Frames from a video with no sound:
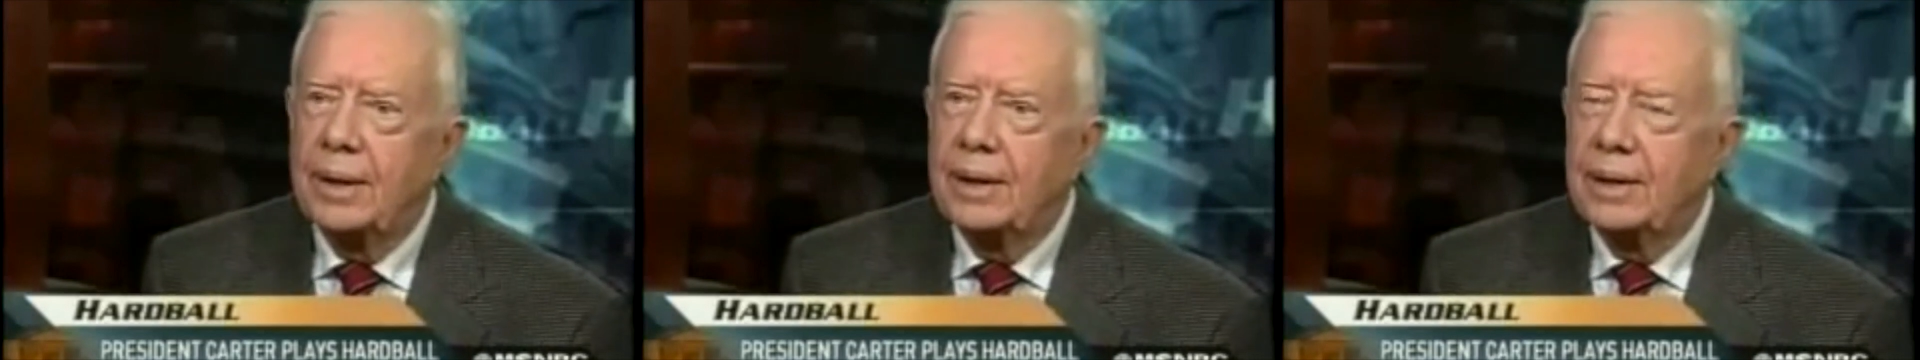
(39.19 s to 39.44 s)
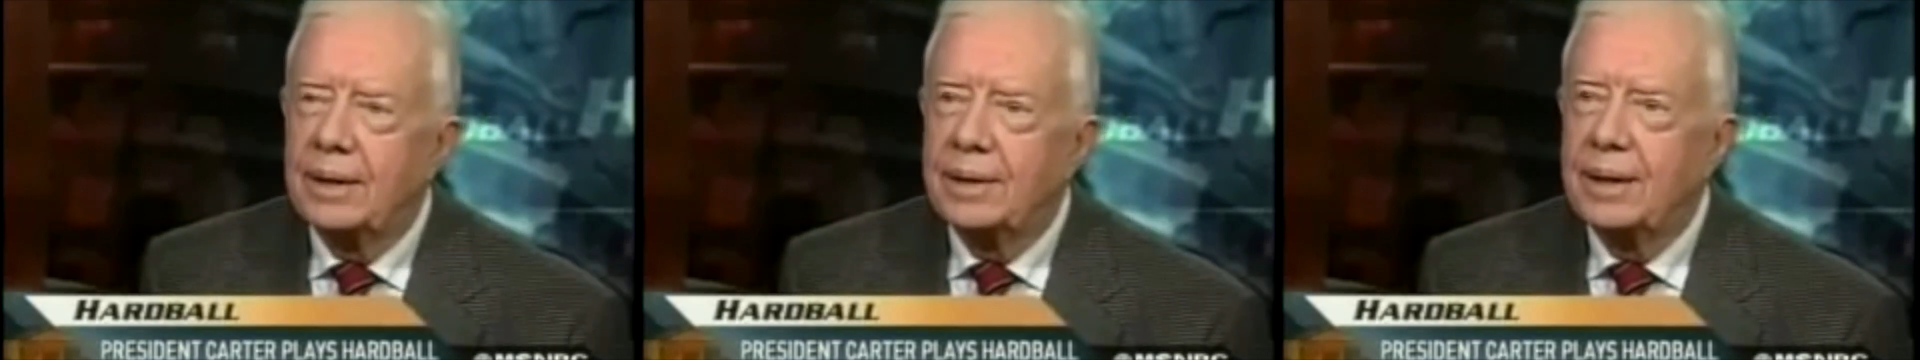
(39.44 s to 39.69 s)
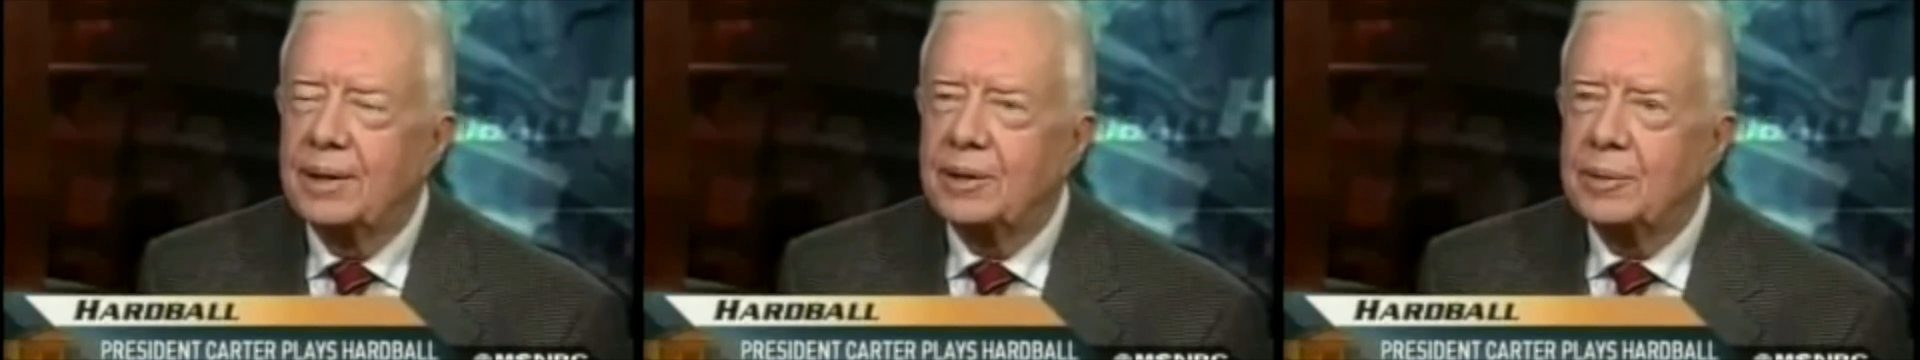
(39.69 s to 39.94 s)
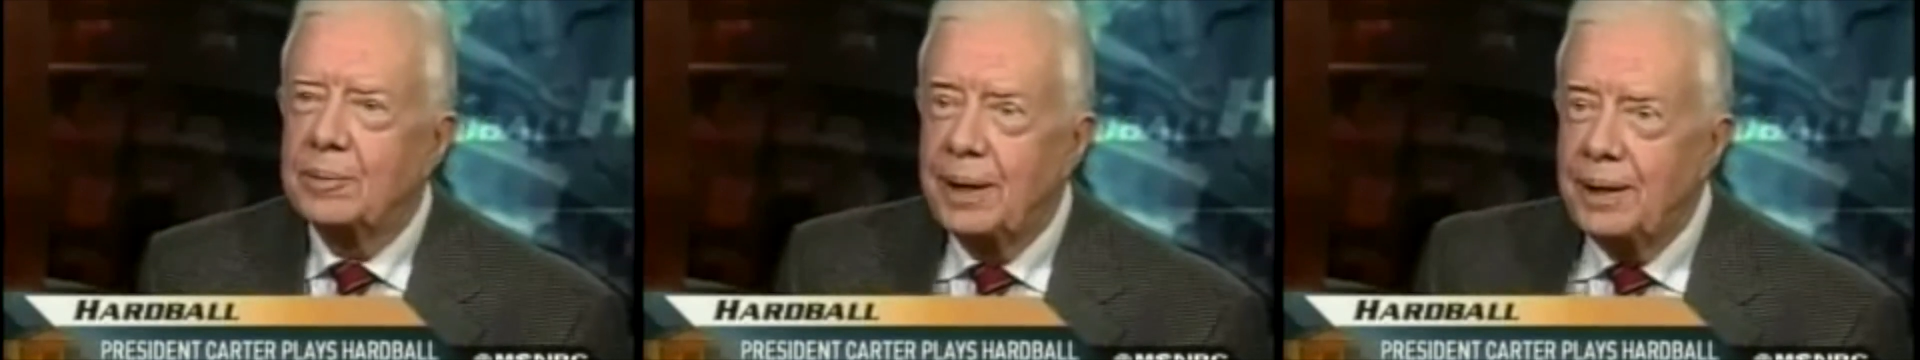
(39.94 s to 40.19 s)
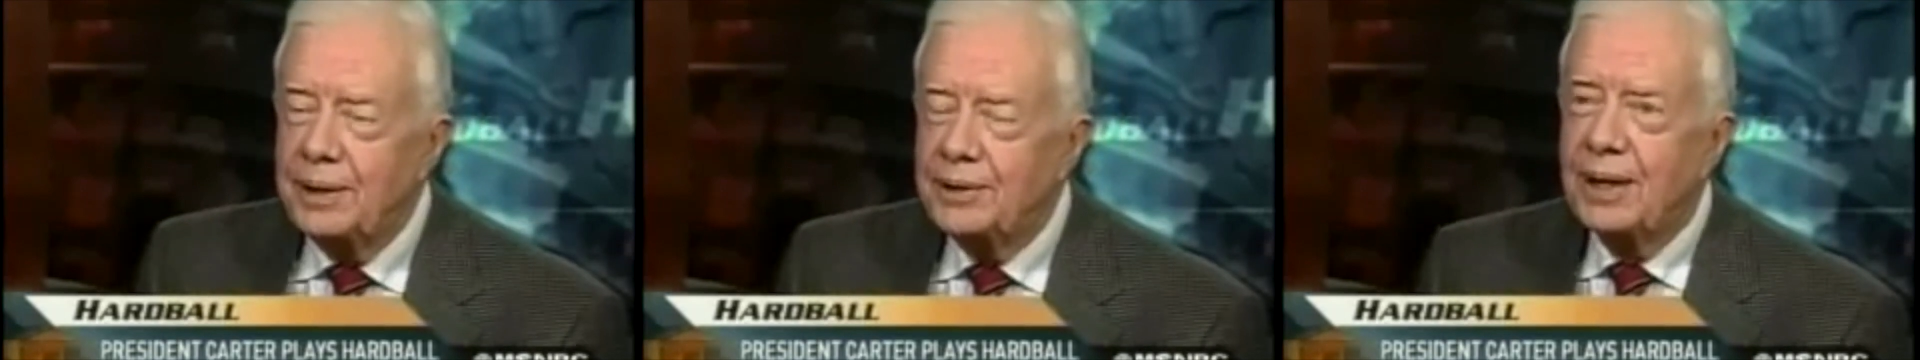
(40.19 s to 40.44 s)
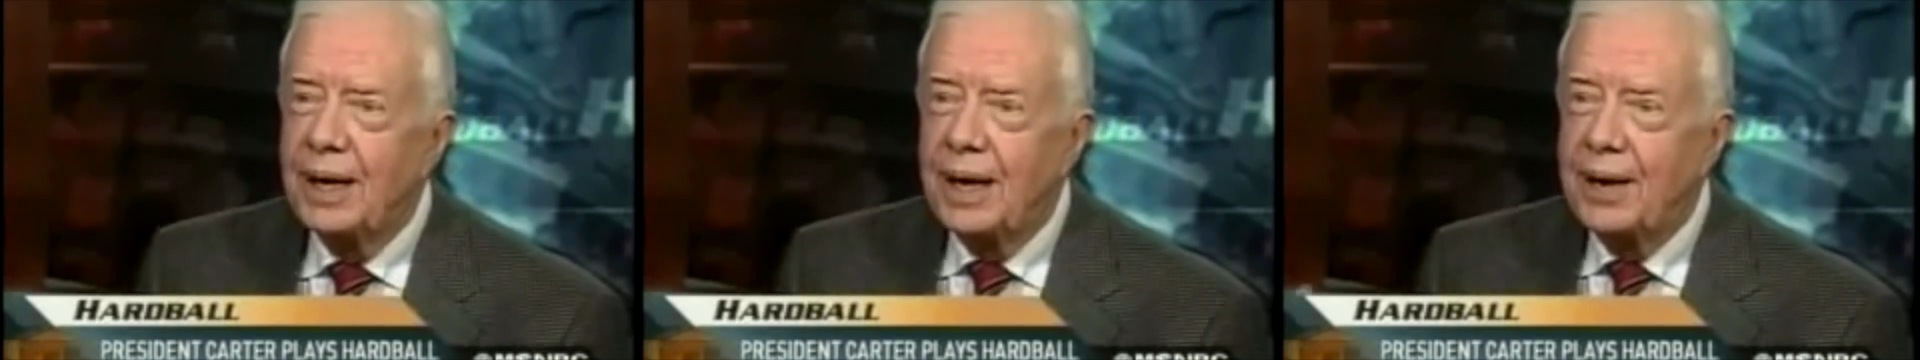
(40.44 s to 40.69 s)
that is
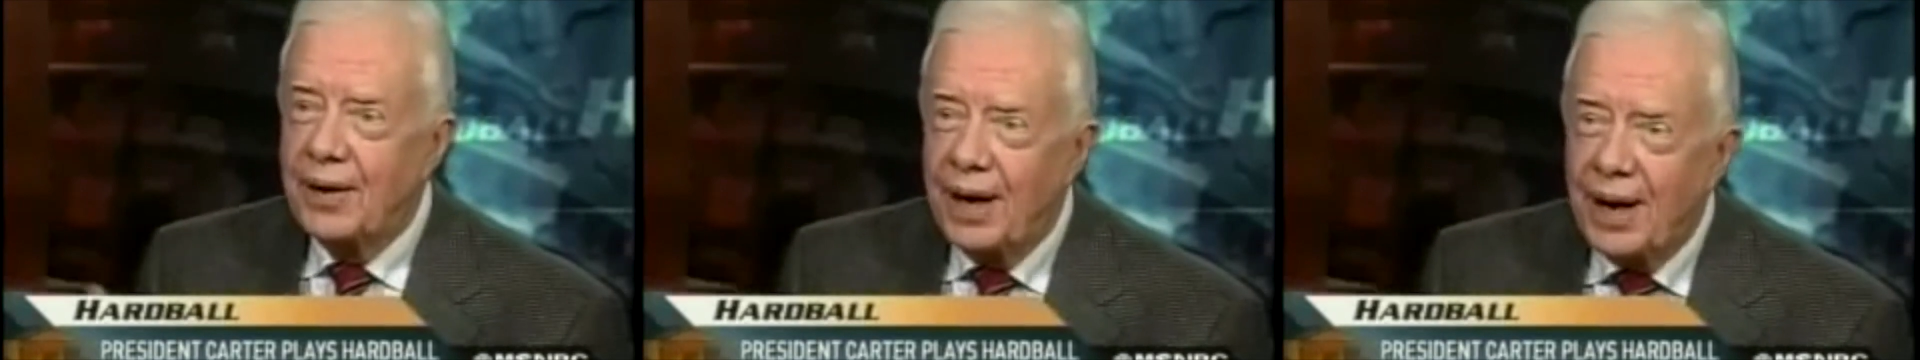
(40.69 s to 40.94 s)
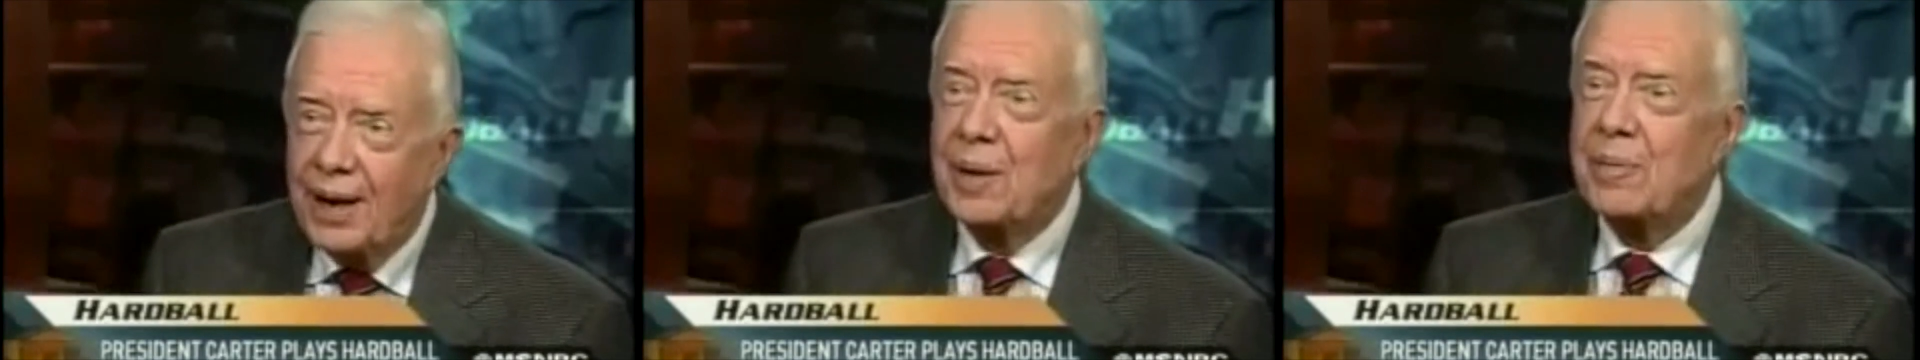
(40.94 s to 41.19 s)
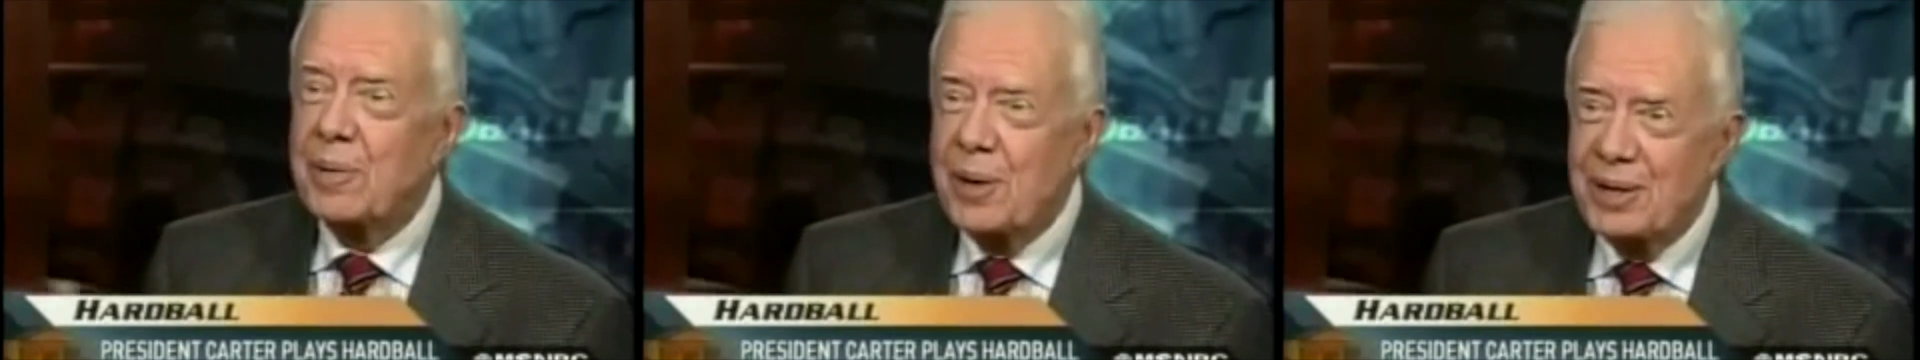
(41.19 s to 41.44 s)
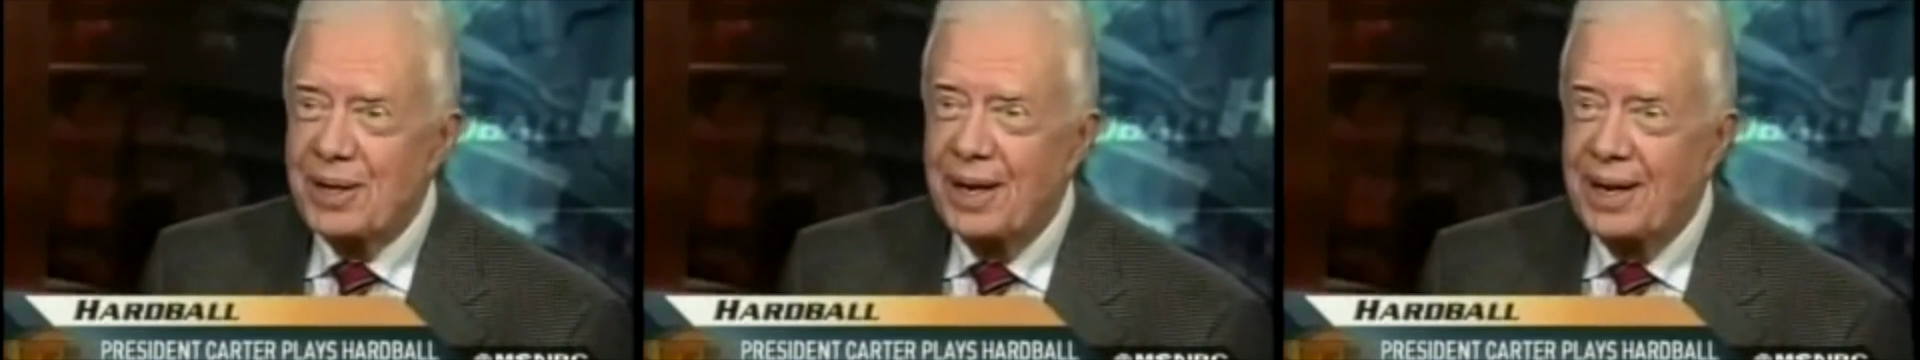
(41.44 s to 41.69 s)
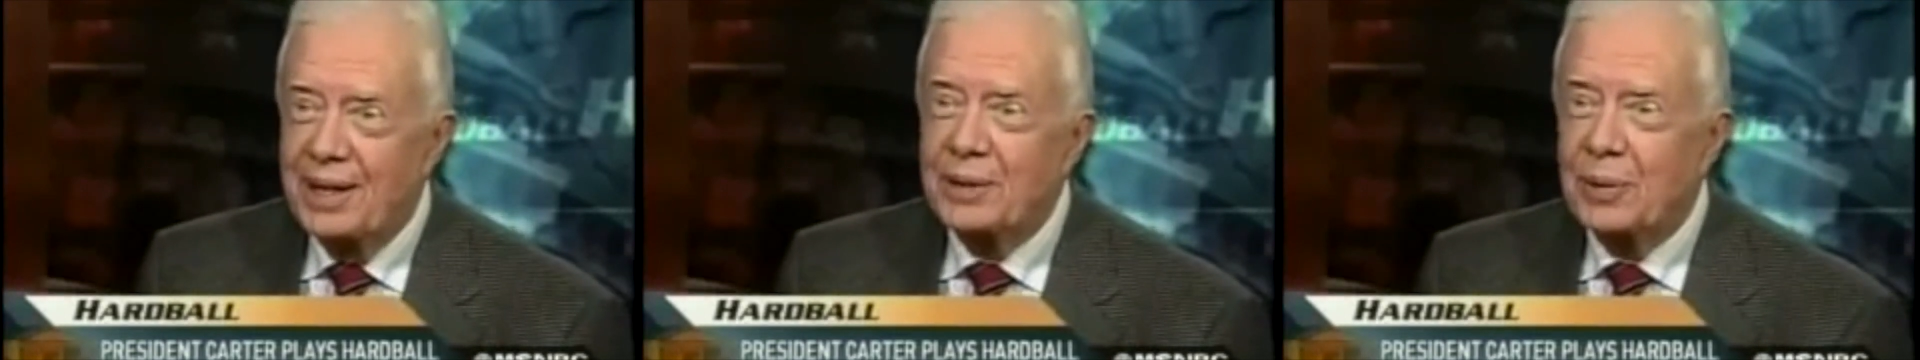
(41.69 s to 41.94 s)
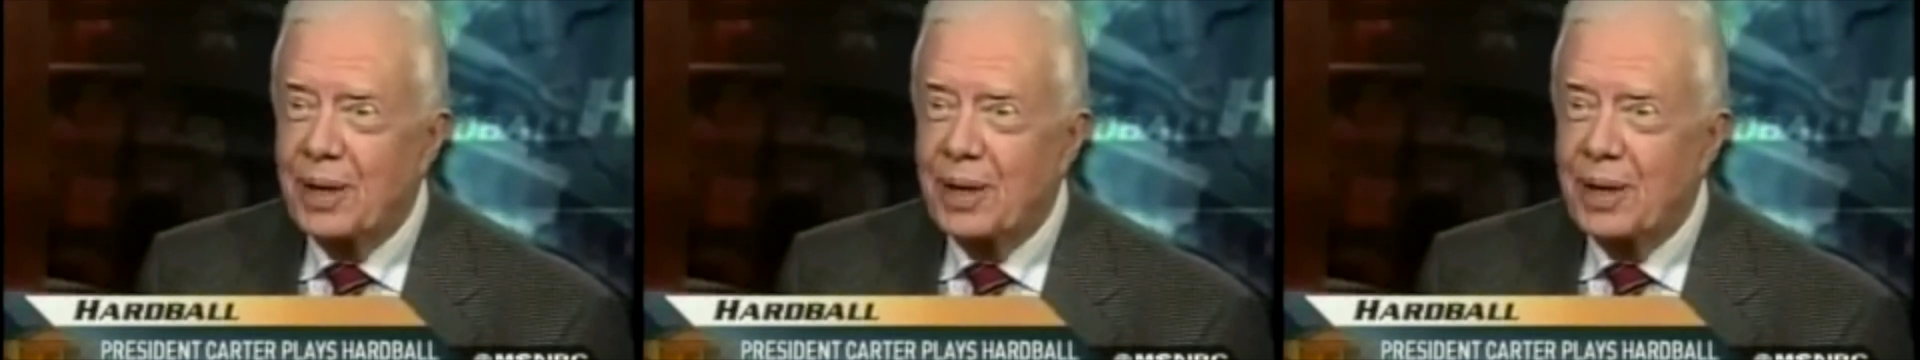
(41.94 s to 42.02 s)
peace and not apartheid.